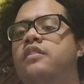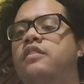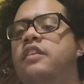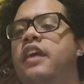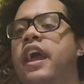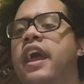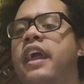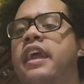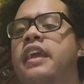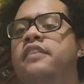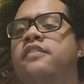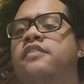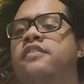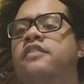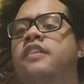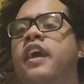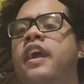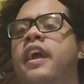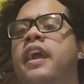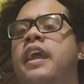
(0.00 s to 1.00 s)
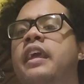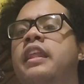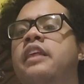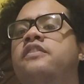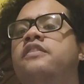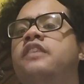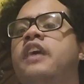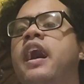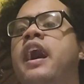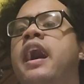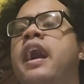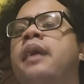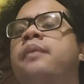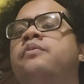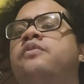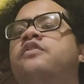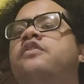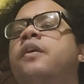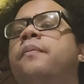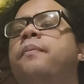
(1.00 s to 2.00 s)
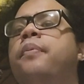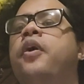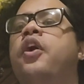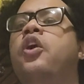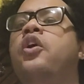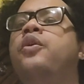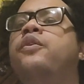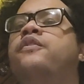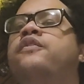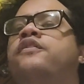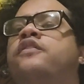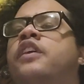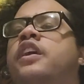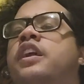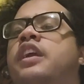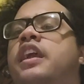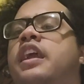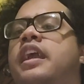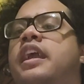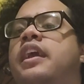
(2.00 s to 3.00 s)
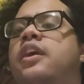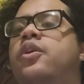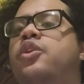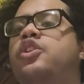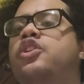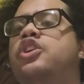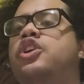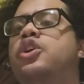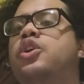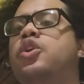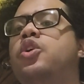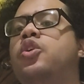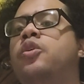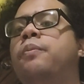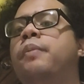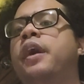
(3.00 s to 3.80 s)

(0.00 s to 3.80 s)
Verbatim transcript: They say that time's supposed to heal you,